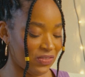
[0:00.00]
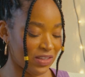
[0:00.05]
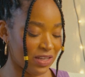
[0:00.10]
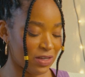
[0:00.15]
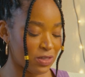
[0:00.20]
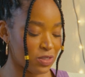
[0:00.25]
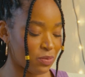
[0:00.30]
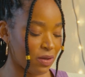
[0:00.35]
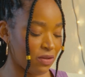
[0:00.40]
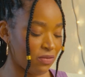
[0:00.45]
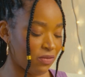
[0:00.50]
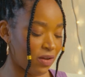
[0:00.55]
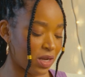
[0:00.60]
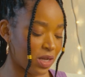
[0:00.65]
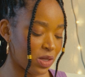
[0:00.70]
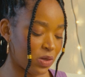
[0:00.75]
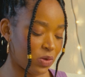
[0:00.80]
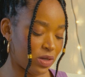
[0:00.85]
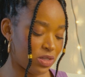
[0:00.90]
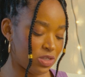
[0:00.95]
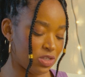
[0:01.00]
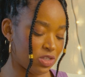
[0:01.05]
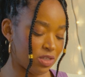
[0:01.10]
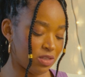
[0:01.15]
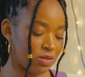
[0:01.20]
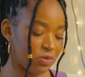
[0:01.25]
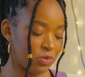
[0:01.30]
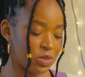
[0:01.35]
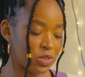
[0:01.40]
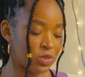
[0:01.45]
Here's my final
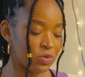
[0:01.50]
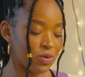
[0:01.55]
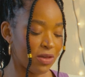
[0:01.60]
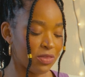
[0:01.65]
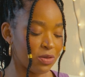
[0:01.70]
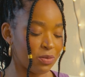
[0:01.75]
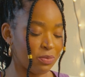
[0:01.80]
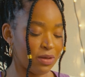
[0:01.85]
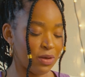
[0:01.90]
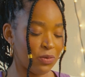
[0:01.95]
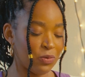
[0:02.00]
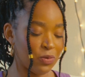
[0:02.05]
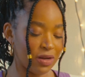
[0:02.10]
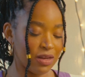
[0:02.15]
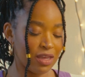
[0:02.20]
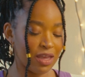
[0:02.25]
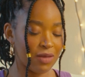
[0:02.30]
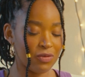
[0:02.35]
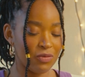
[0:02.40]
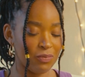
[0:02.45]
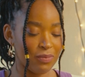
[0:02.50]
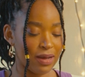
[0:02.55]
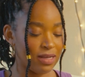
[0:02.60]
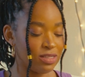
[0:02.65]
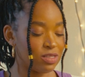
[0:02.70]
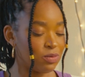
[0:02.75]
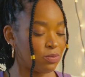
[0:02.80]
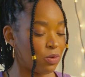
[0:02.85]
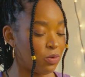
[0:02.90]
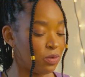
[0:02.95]
question. Would you rather play one game of
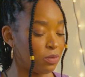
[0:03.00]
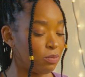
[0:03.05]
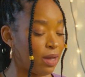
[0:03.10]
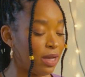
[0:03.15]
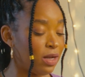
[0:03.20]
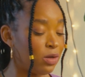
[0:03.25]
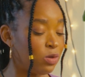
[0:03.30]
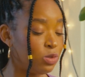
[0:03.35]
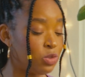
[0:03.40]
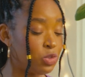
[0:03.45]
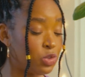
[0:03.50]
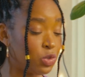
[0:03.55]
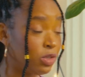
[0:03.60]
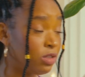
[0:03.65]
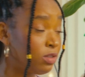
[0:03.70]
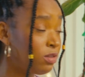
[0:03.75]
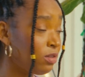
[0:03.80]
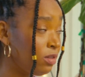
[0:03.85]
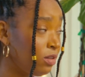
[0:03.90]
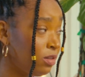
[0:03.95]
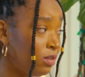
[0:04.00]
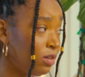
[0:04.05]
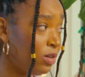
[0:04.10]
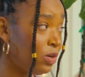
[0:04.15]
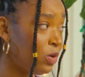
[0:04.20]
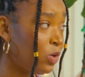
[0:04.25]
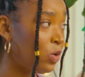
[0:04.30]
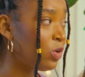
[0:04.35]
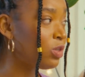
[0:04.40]
basketball with Michael Jordan or